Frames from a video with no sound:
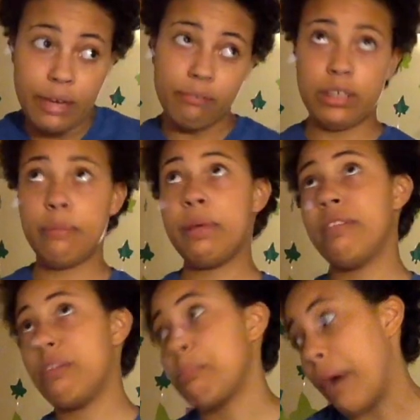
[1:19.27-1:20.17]
I'm gonna be
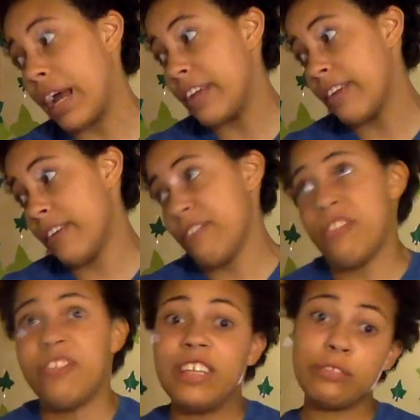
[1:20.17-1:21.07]
in this binder for
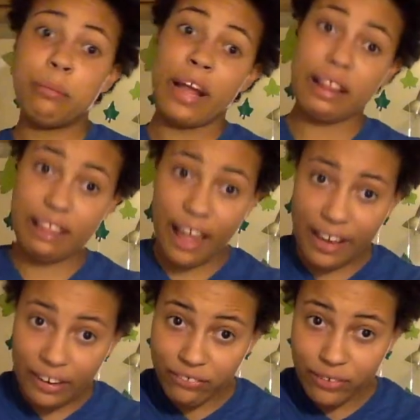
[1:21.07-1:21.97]
the rest of my
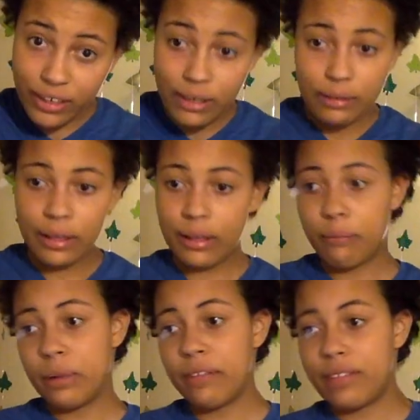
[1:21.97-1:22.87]
life. And like I'm
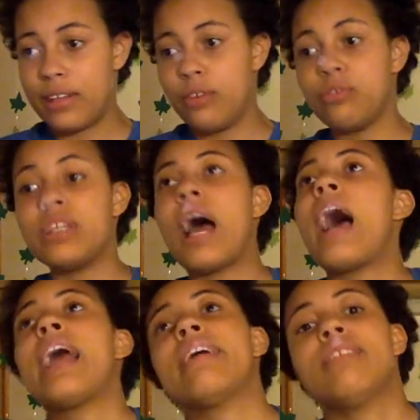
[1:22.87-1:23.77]
gonna have to,
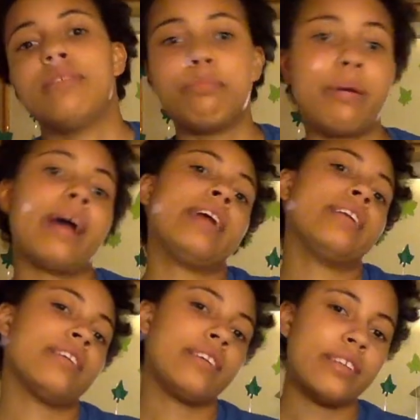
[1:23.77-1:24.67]
die on this
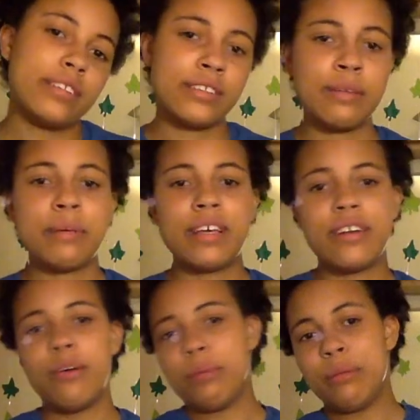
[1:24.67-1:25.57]
binder, and it's gonna be, I'm
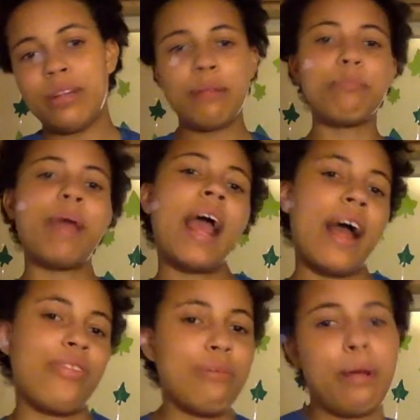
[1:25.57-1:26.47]
gonna be in the
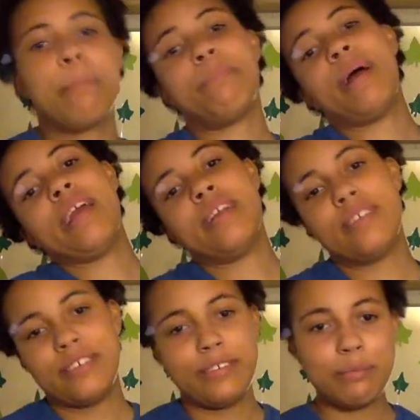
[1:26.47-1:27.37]
bath in my
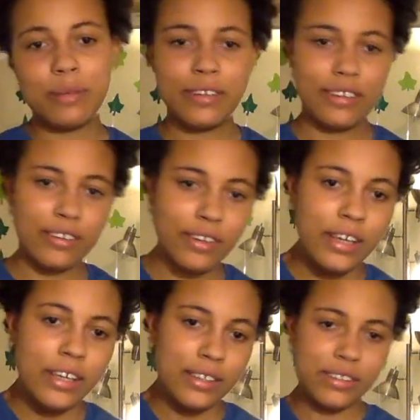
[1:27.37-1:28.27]
binder. I'm gonna,
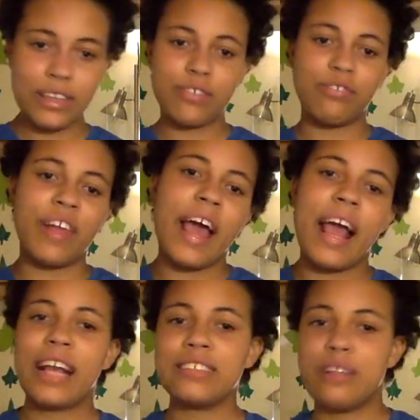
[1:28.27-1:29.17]
Six
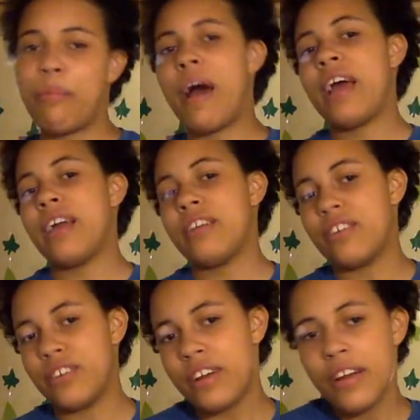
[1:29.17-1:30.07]
Flags in the
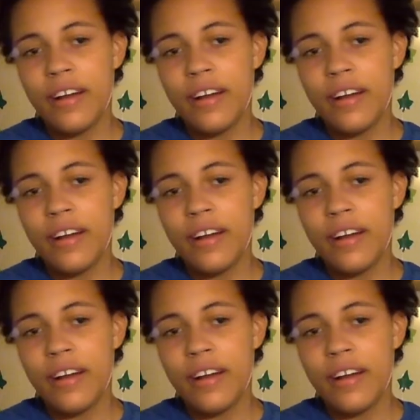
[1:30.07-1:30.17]
binder.